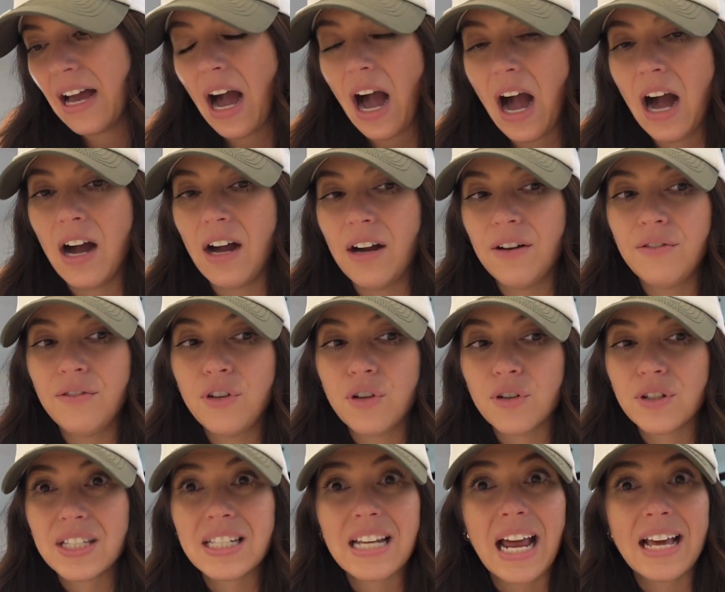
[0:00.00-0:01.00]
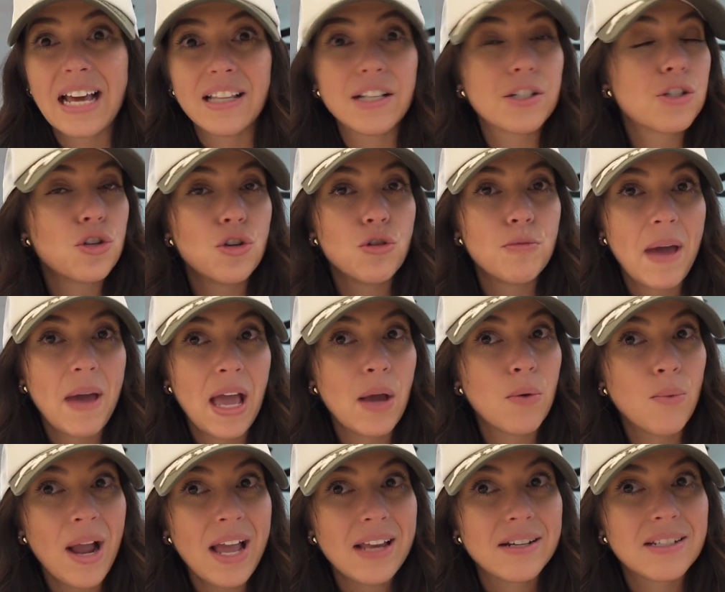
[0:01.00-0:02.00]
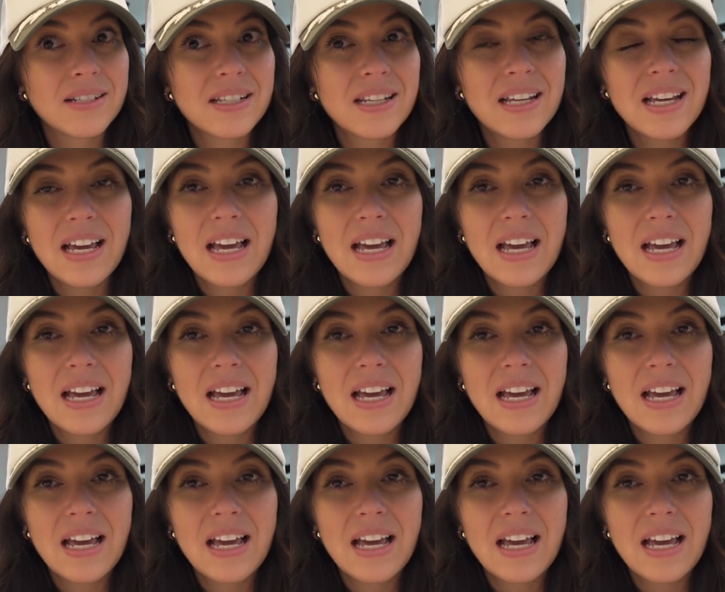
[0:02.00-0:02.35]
of your stylists who pay rent?